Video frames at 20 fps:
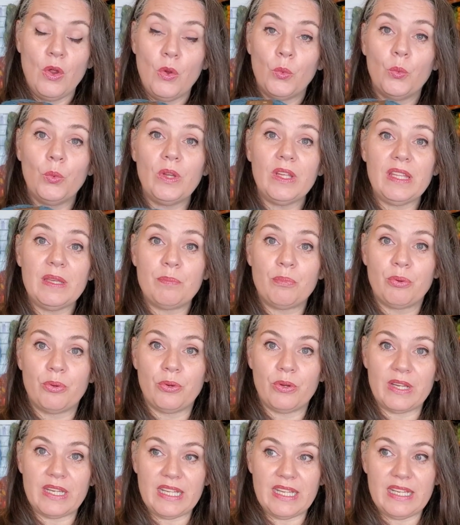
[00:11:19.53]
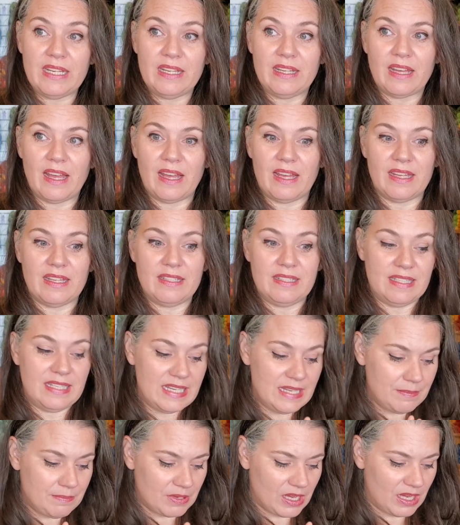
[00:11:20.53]
Really pretty
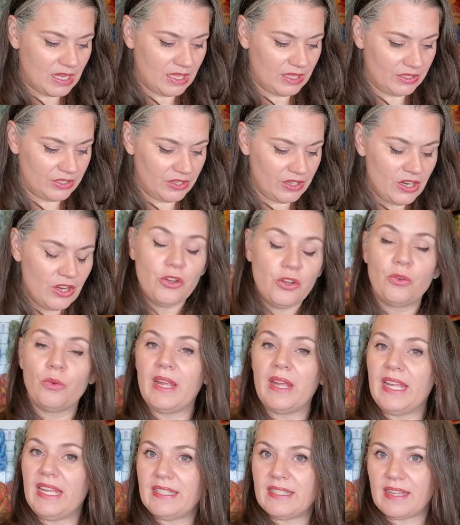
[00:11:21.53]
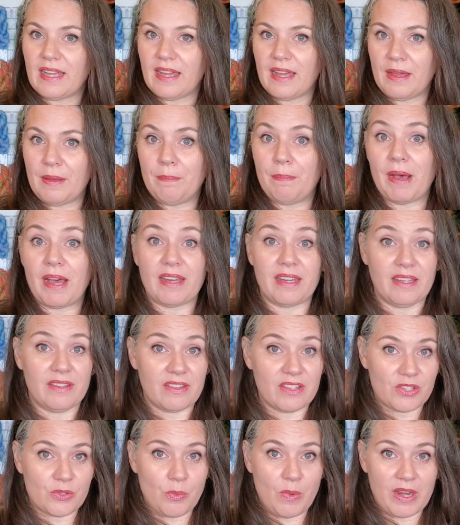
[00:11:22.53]
deep color. Great body of
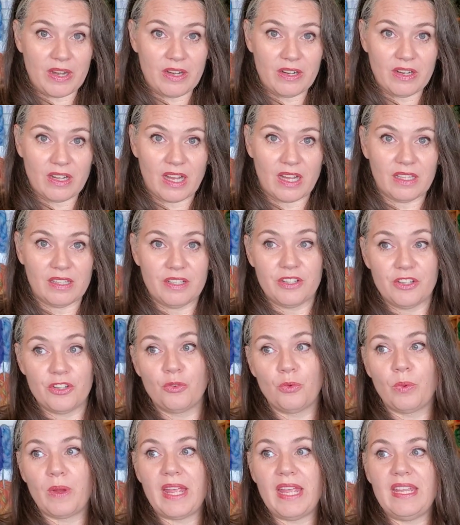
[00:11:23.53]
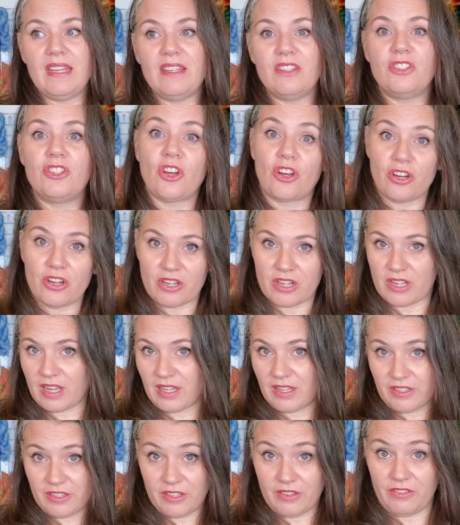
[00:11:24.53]
the sweater color, great dark
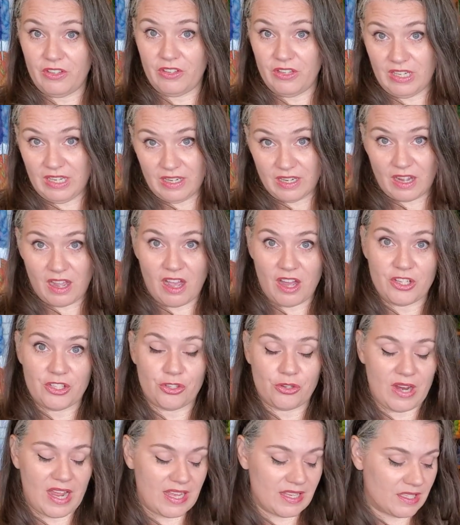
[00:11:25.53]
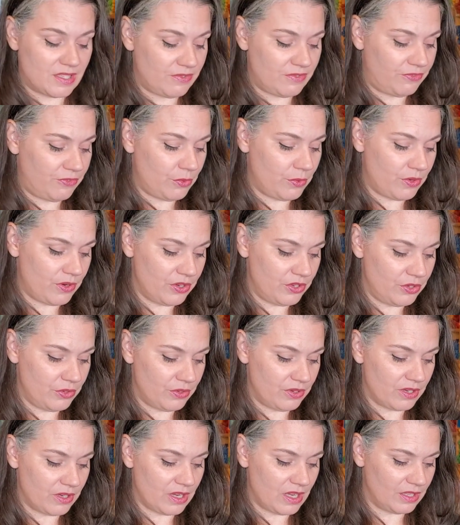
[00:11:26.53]
color if you need a contrast for
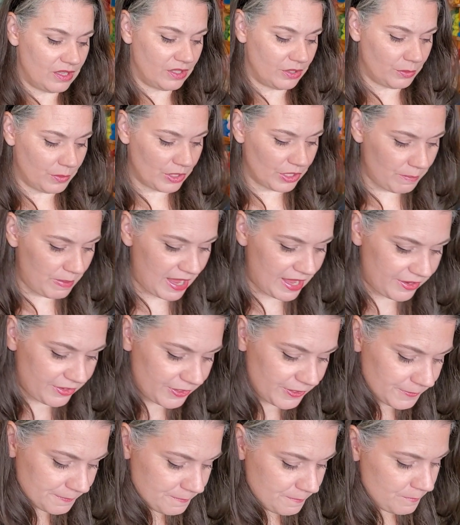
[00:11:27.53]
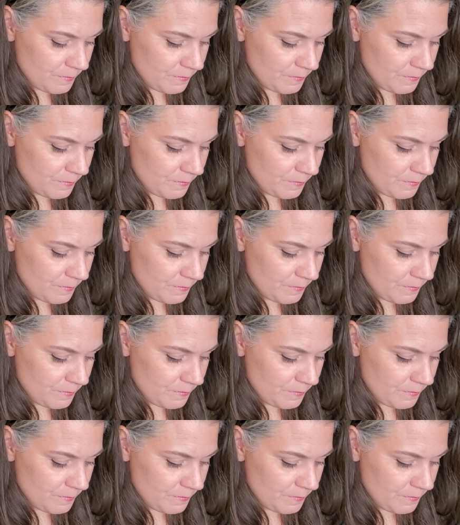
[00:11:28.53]
your color work pattern.